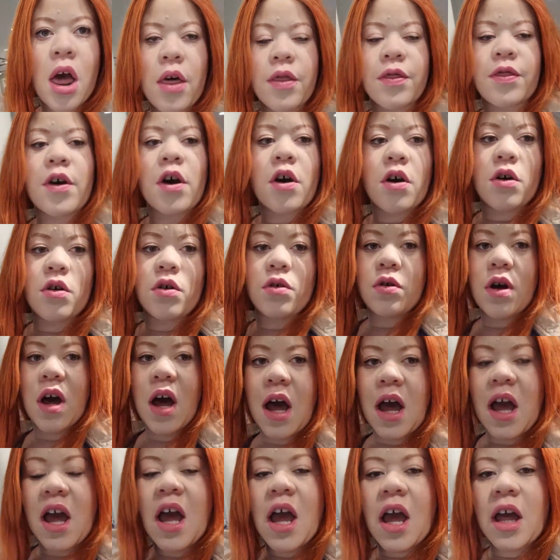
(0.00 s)
though
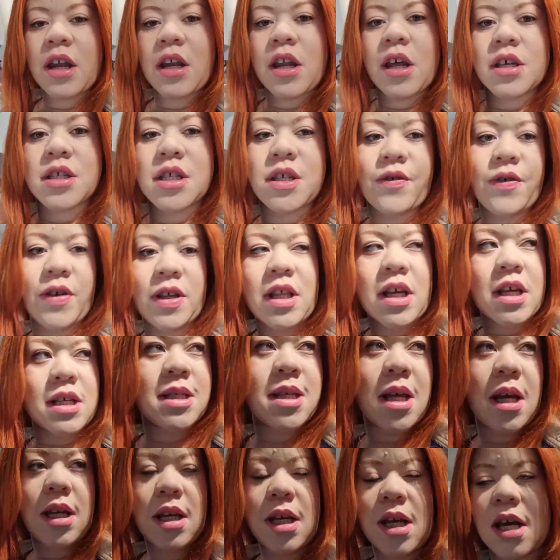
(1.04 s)
at nursery they're
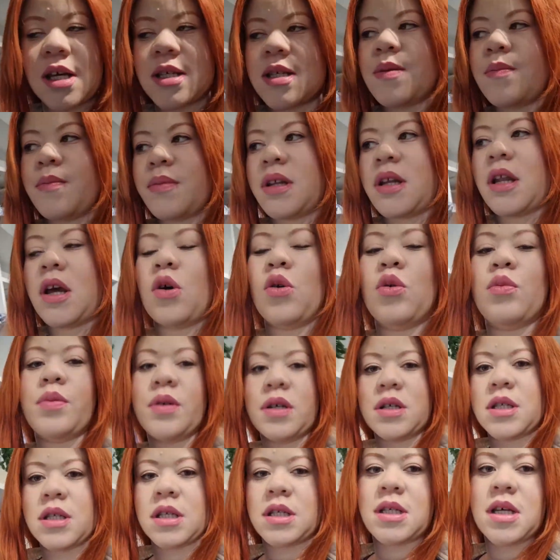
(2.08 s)
saying he hasn't been
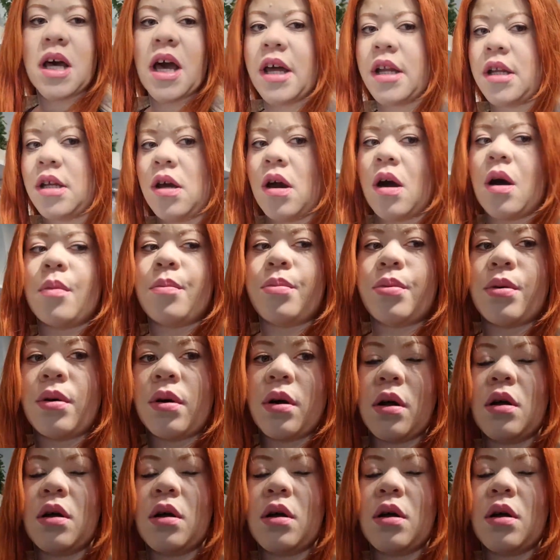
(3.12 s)
helping to tidy up,